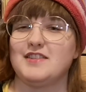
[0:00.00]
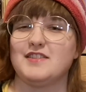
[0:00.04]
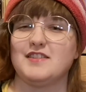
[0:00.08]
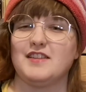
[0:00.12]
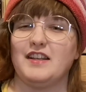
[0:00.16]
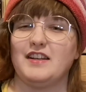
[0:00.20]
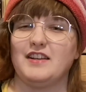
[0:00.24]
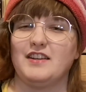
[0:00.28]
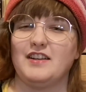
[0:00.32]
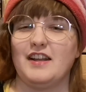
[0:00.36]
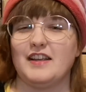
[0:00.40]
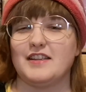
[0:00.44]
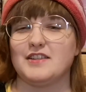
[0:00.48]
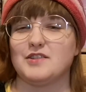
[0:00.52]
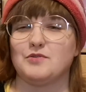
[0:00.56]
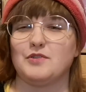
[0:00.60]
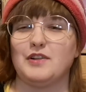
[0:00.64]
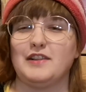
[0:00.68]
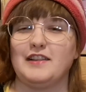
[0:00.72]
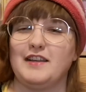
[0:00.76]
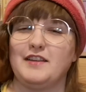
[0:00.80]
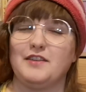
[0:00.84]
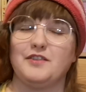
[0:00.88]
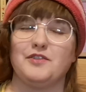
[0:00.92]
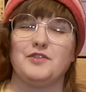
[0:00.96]
said an
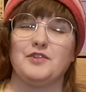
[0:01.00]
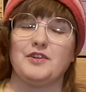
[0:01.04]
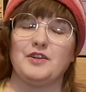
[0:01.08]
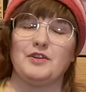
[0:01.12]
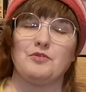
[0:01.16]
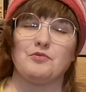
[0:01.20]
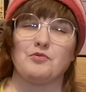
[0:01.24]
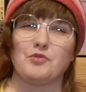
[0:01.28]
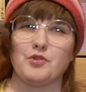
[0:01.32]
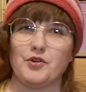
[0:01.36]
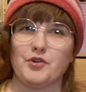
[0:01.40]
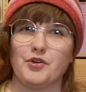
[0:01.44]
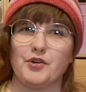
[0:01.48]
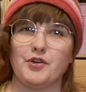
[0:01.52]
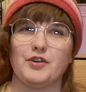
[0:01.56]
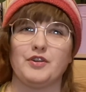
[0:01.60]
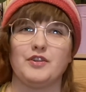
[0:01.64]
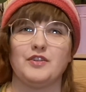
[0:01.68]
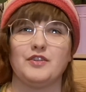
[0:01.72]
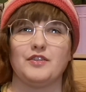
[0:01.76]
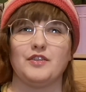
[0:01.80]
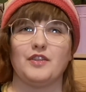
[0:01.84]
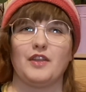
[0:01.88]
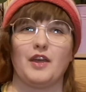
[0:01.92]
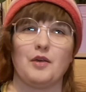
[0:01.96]
extra letter in a word
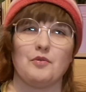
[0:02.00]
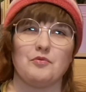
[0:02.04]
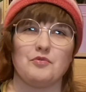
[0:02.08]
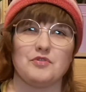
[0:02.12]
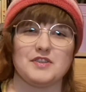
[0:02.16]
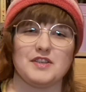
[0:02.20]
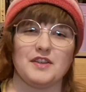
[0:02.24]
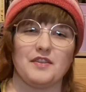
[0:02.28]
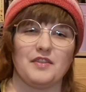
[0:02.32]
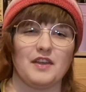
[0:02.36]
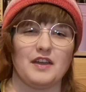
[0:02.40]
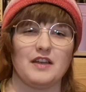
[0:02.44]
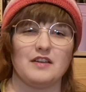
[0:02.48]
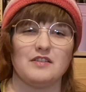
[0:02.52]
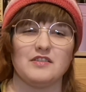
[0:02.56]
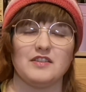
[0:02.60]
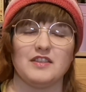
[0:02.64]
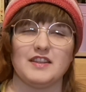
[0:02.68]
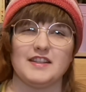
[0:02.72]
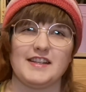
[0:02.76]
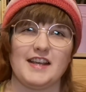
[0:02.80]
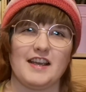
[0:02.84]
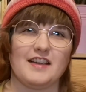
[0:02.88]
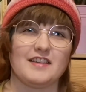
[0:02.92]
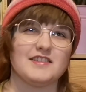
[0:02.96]
that wasn't there in
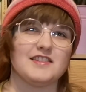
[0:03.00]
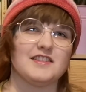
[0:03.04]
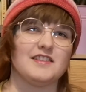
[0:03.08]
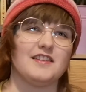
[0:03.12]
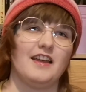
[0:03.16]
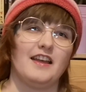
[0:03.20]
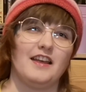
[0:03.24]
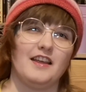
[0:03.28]
the text.